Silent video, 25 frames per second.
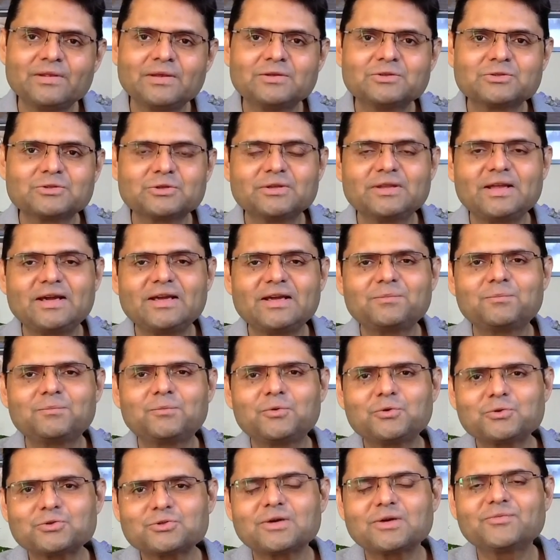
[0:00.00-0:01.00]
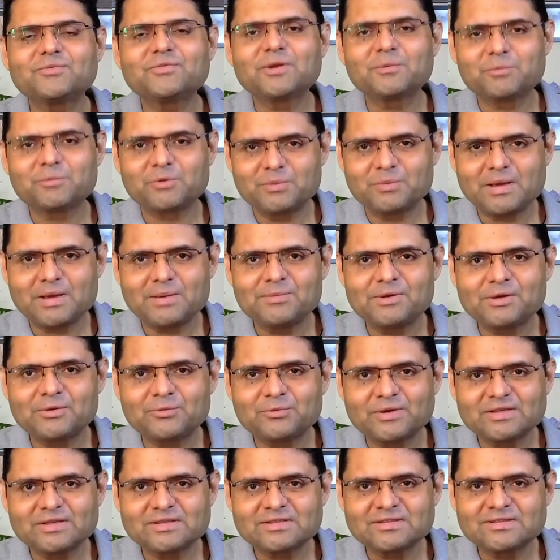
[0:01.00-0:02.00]
so that most of the probable
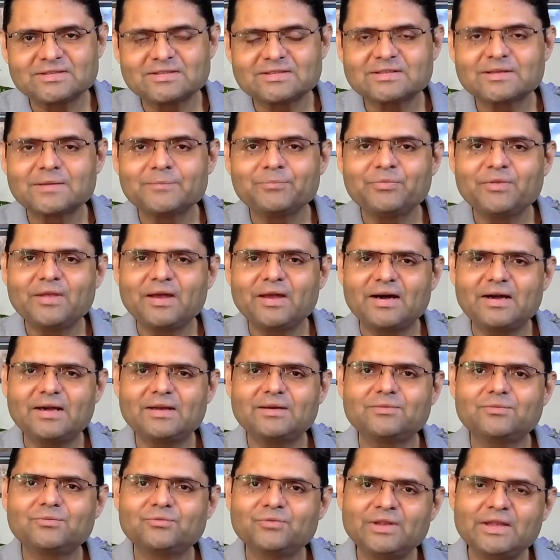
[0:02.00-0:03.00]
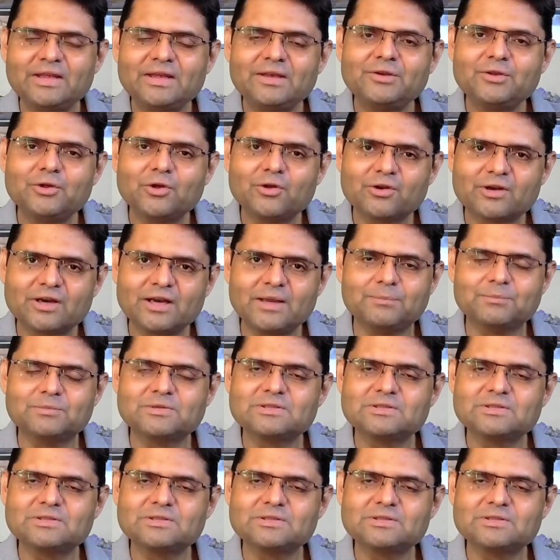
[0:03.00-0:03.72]
questions are within your grip.